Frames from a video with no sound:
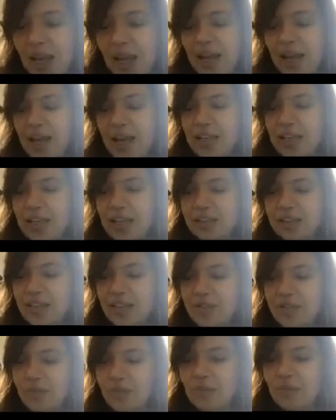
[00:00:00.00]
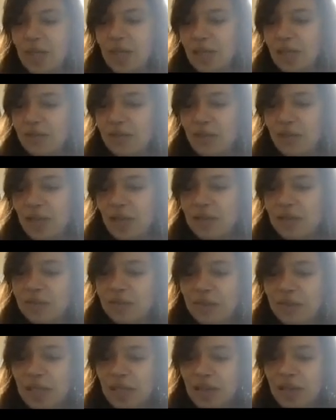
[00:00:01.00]
And it's kind of like
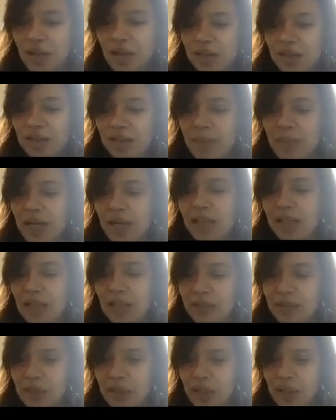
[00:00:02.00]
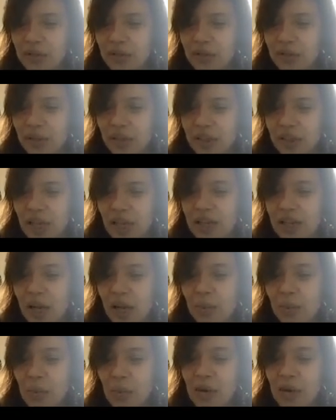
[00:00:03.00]
really awesome, and I get really interesting
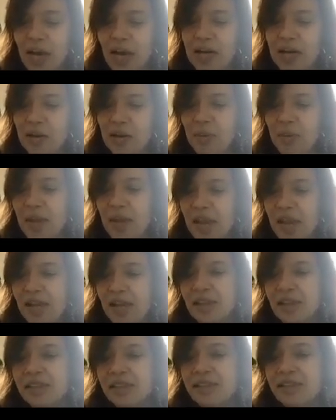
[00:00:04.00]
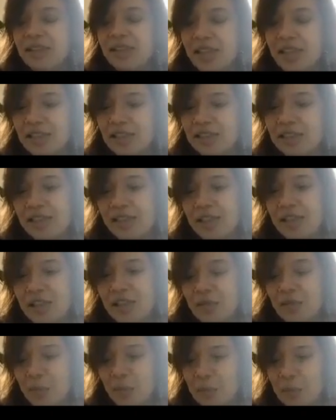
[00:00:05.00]
data. But when I compare the data that they
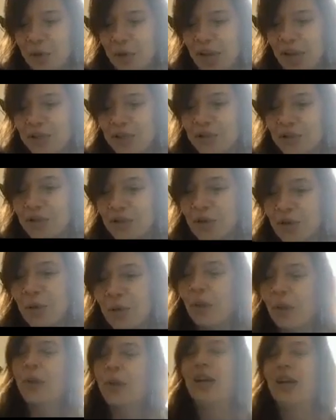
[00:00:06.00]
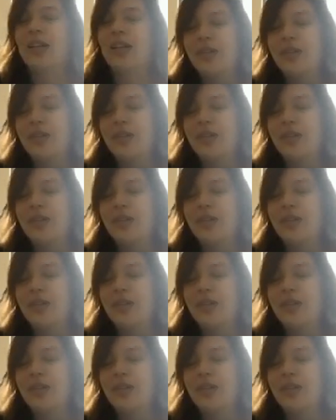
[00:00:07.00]
give on Branch, or where